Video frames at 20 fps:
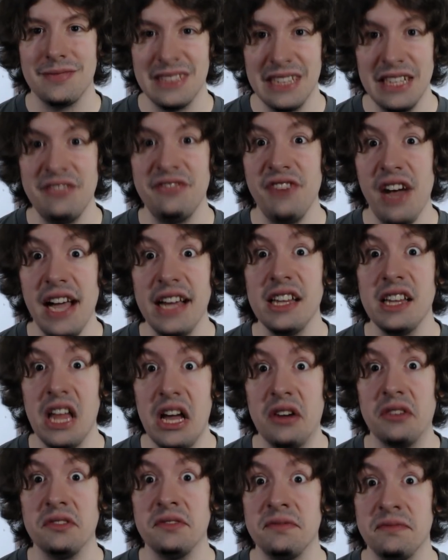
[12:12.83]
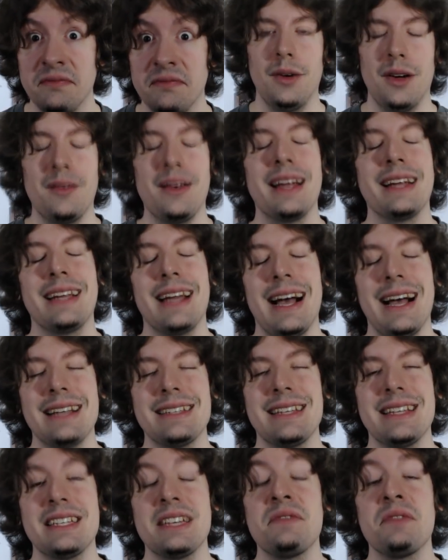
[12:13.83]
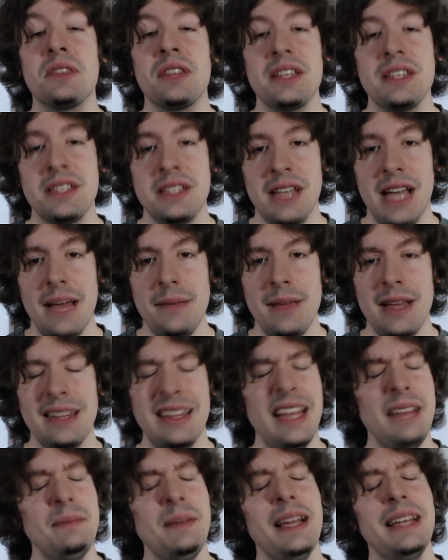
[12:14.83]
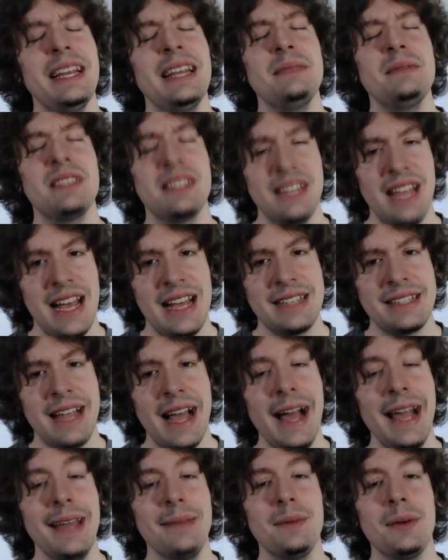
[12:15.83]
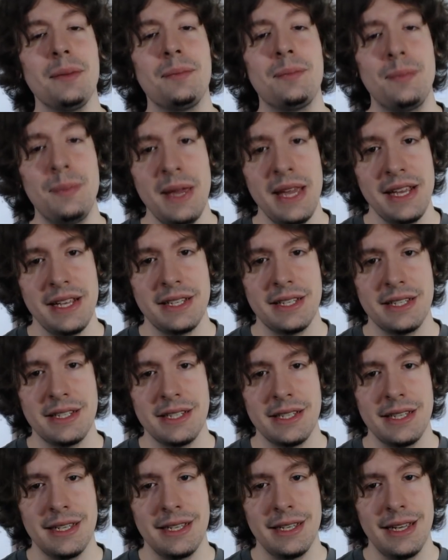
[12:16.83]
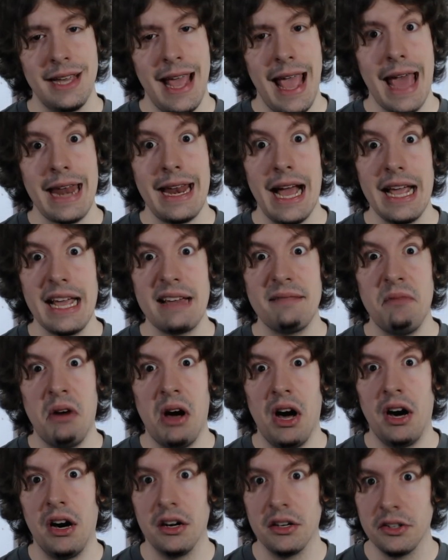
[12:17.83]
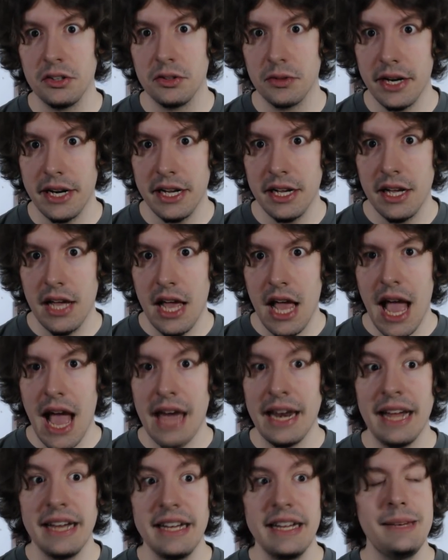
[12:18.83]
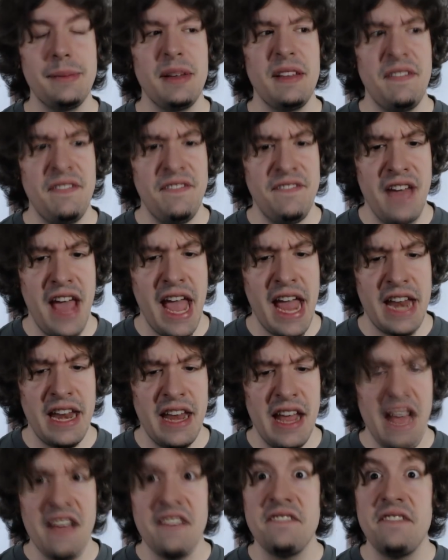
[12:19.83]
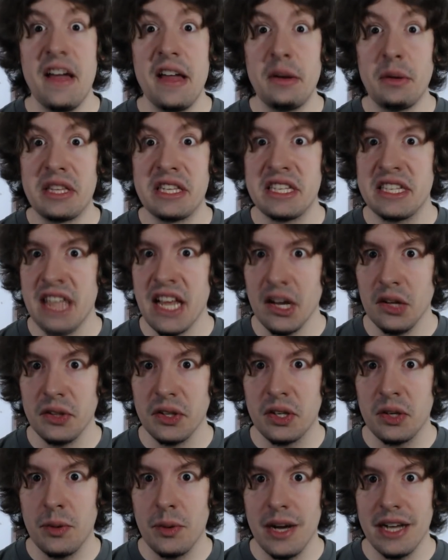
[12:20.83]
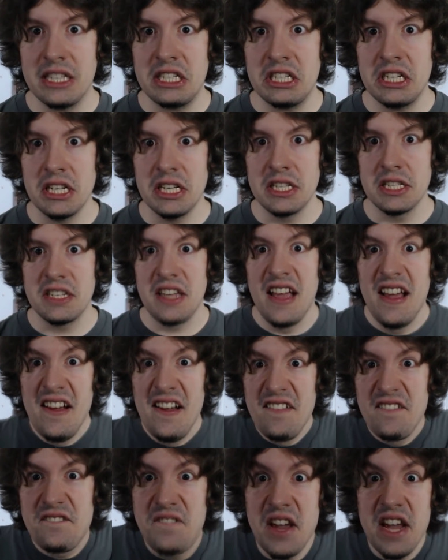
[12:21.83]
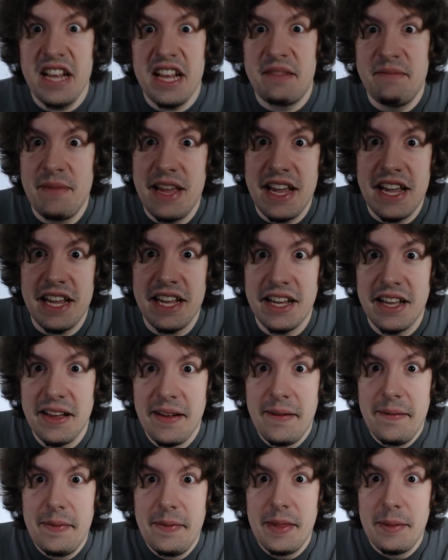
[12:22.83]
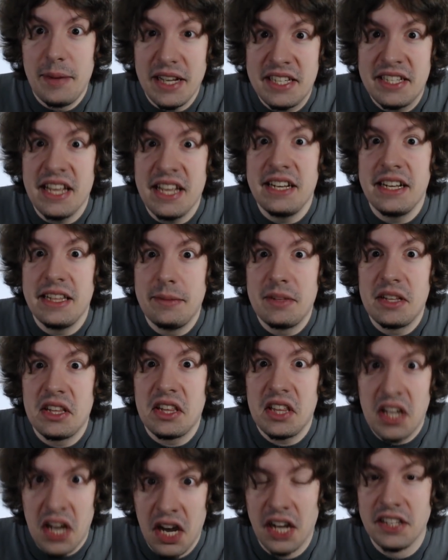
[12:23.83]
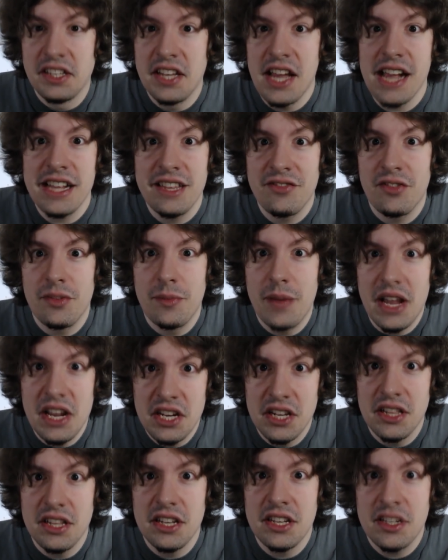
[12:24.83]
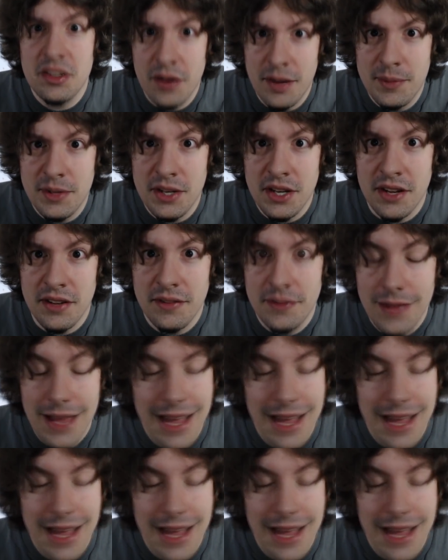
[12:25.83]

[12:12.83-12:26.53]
Leave Fi alone. Well, all right, guys, that's it for this time. And like my name says, I am a beast, and I am hungry, and I need to be fed. Fed with Zelda questions. Feed me by sending them to the contact information in the description.